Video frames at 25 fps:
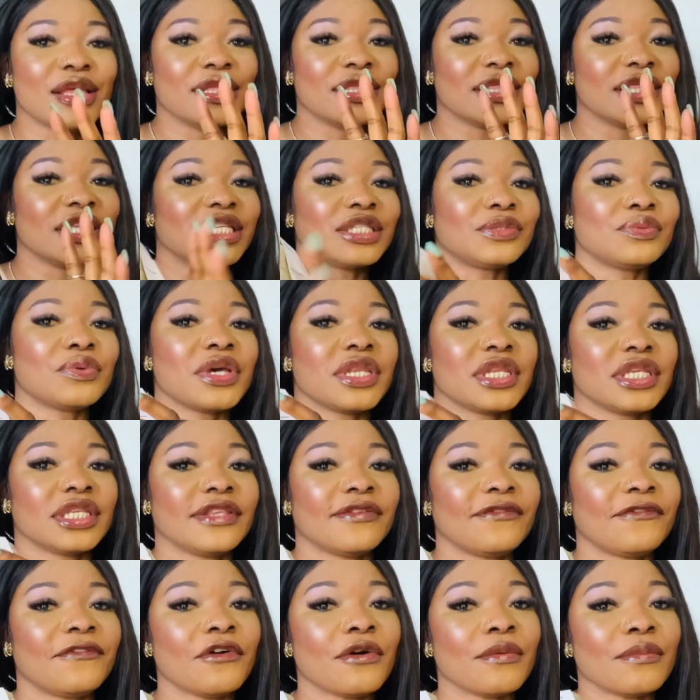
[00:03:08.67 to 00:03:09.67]
This one is
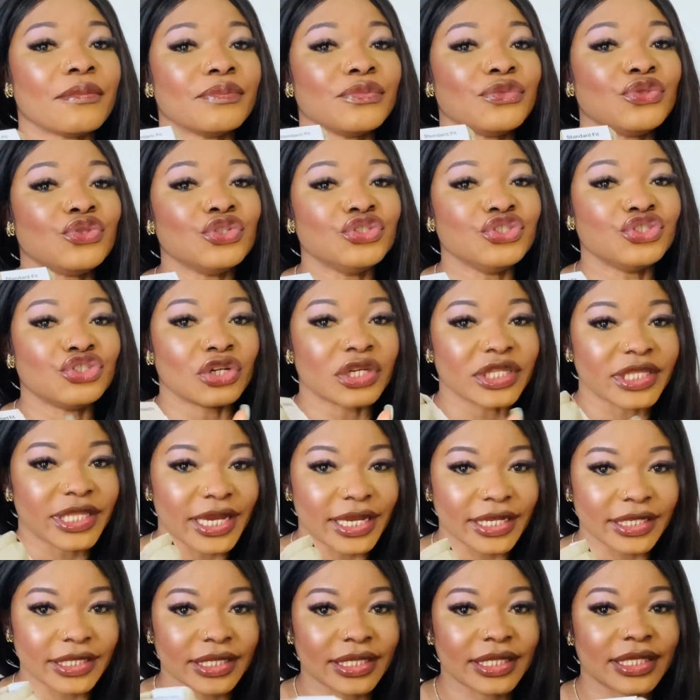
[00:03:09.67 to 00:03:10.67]
from
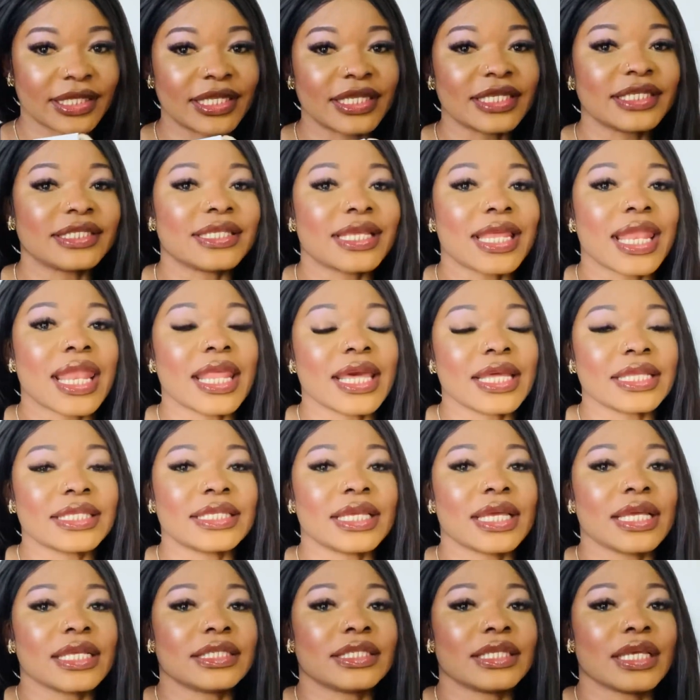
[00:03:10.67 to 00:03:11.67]
Jordan. This is the
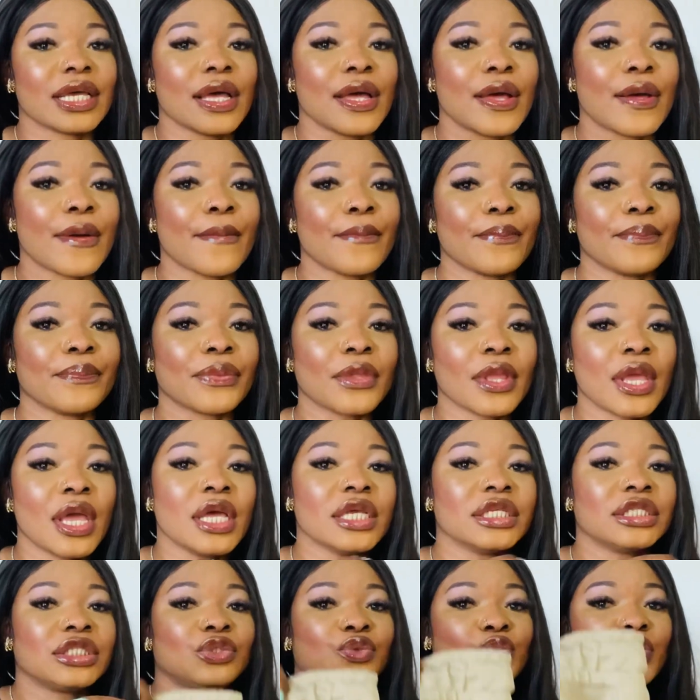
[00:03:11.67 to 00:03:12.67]
latest
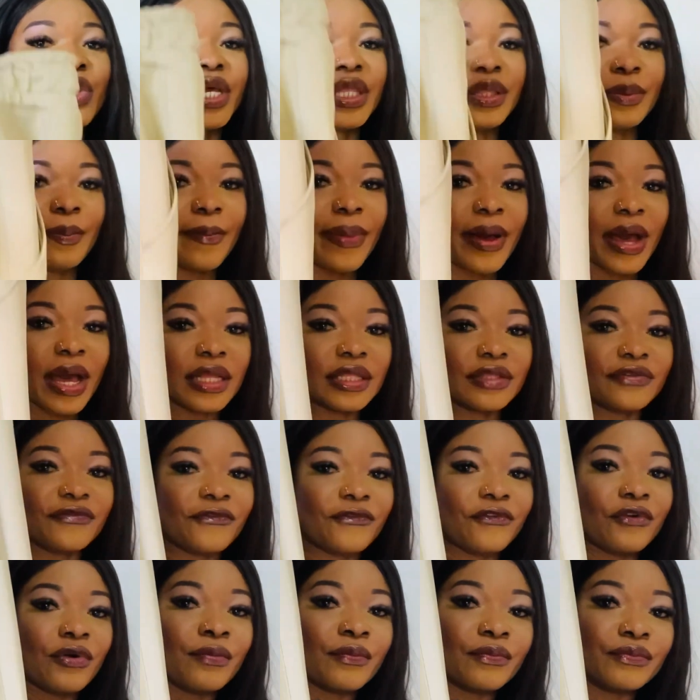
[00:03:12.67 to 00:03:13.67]
sweatpants
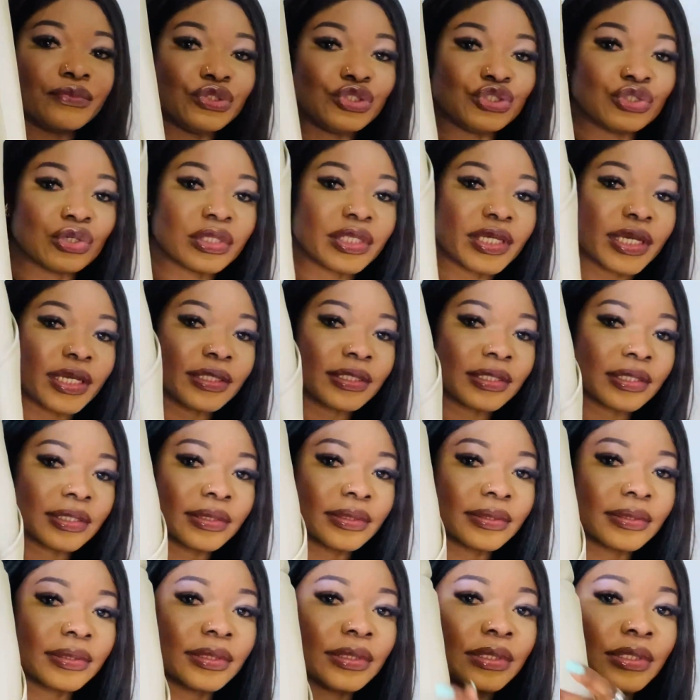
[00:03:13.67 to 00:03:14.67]
from Jordan.
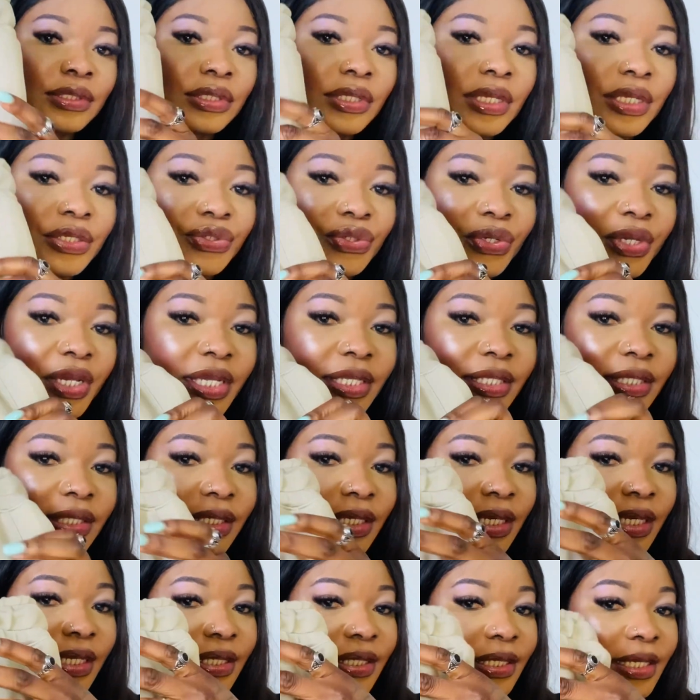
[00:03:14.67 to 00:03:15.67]
As you can
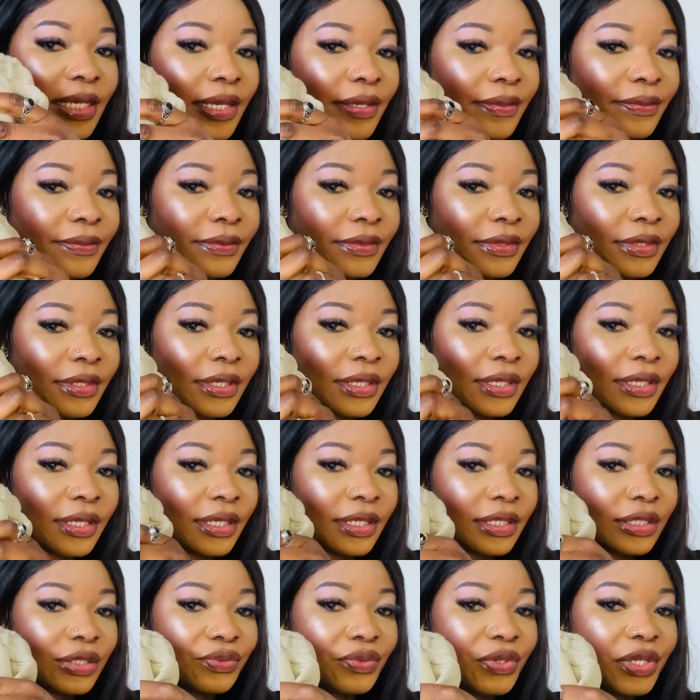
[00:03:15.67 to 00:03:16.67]
see it here,
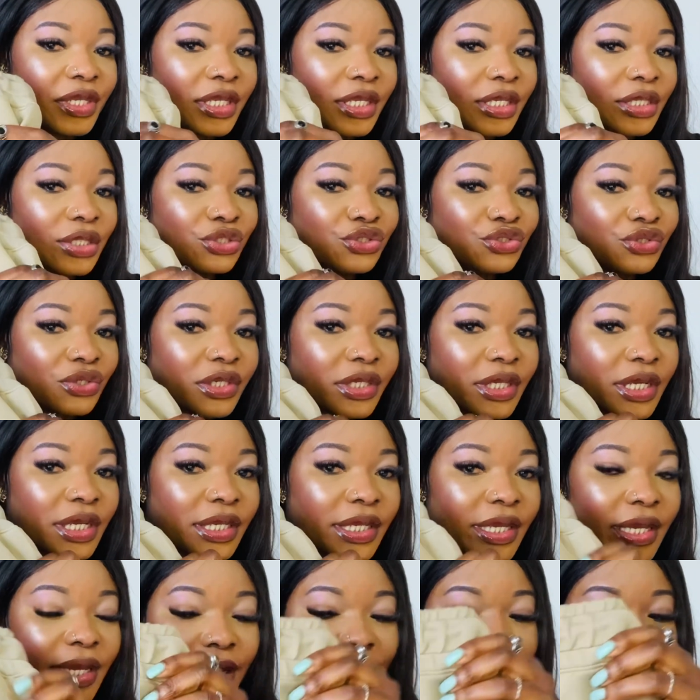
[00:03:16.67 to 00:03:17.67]
straight in Jordan
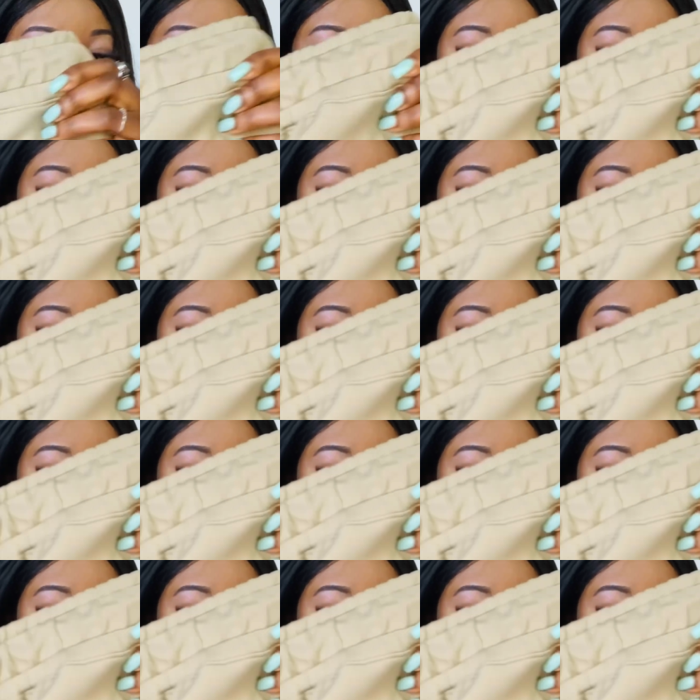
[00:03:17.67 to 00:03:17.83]
here.